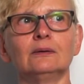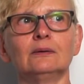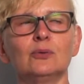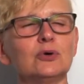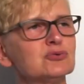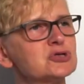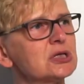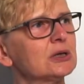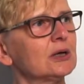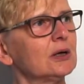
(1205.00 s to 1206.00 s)
when was
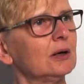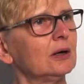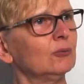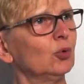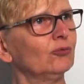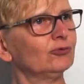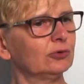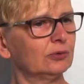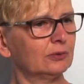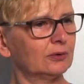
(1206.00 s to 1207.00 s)
it I moved?
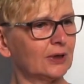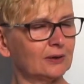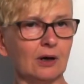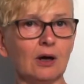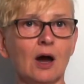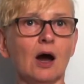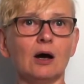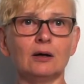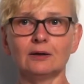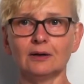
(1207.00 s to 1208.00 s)
That
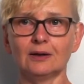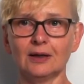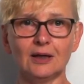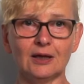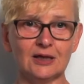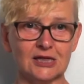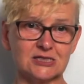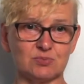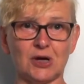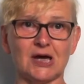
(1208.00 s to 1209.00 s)
in this
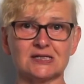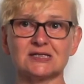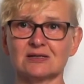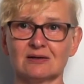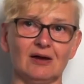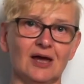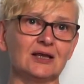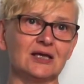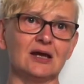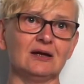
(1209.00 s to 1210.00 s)
past like
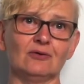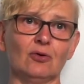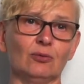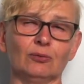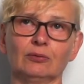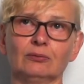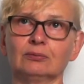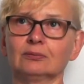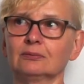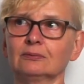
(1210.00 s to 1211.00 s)
10 or
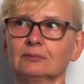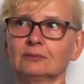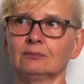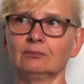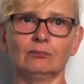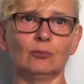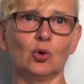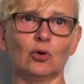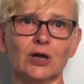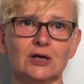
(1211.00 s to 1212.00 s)

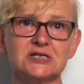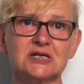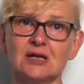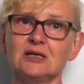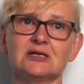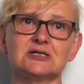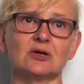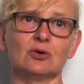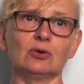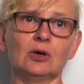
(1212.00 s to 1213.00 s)
more years, 10 years
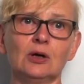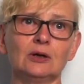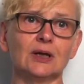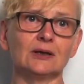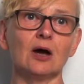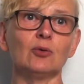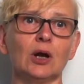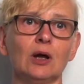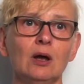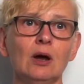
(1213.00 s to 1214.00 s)
ago, that I
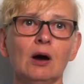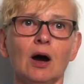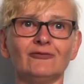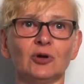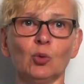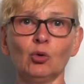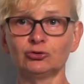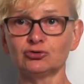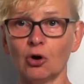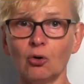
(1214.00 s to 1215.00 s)
will move
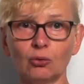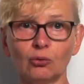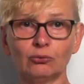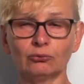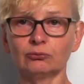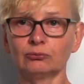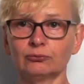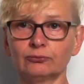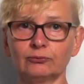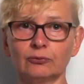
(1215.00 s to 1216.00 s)
to Oulu.
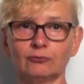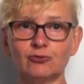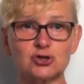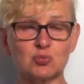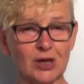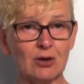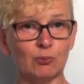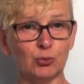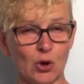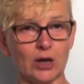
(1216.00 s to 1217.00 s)
First
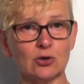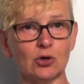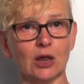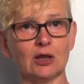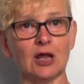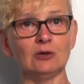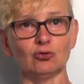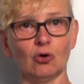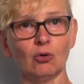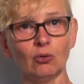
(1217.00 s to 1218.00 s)
Pyhäjoki, then to
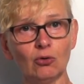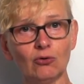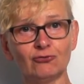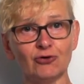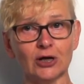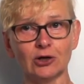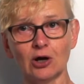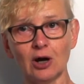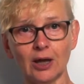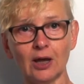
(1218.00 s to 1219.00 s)
Oulu, find a
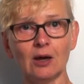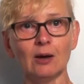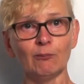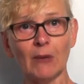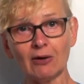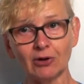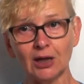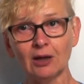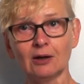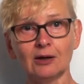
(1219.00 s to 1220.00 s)
guy,
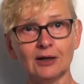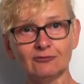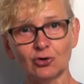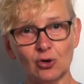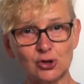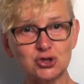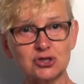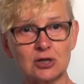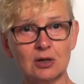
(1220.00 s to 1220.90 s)
marry, divorce,